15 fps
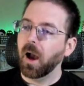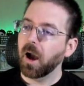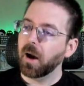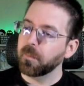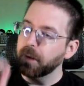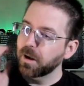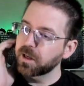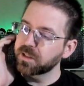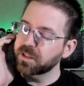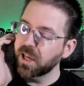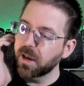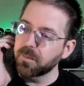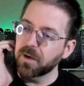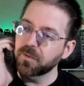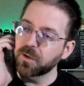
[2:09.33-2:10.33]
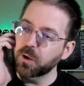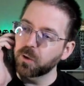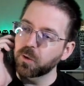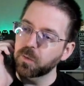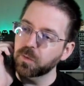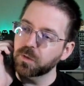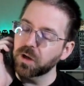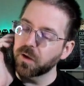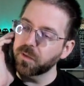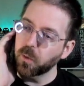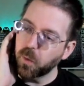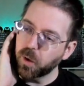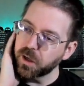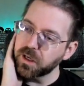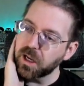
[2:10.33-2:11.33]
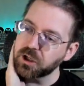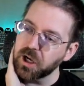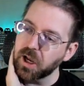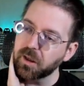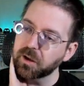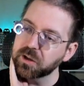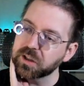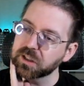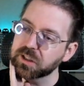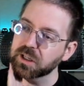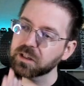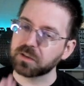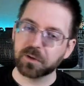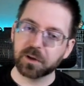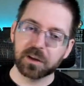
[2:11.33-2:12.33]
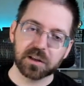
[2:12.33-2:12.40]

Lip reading: Mary Sam, have you done the one-day challenge successfully?